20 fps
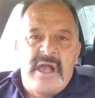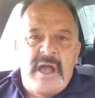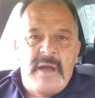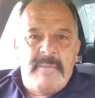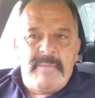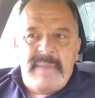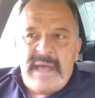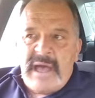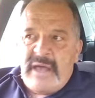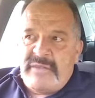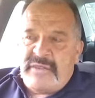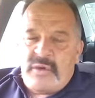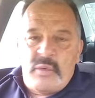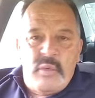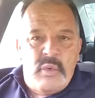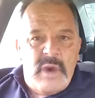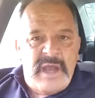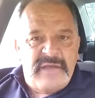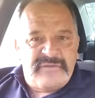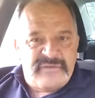
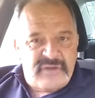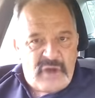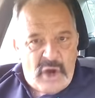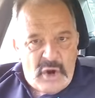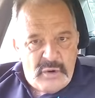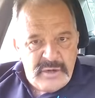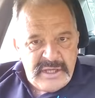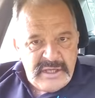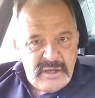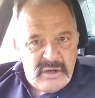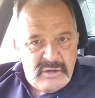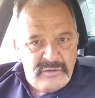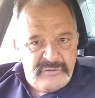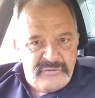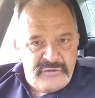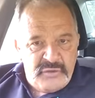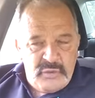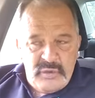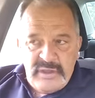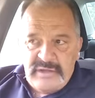the West holding on
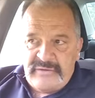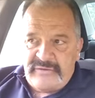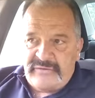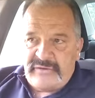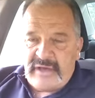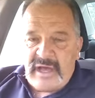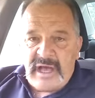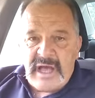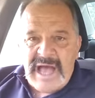to its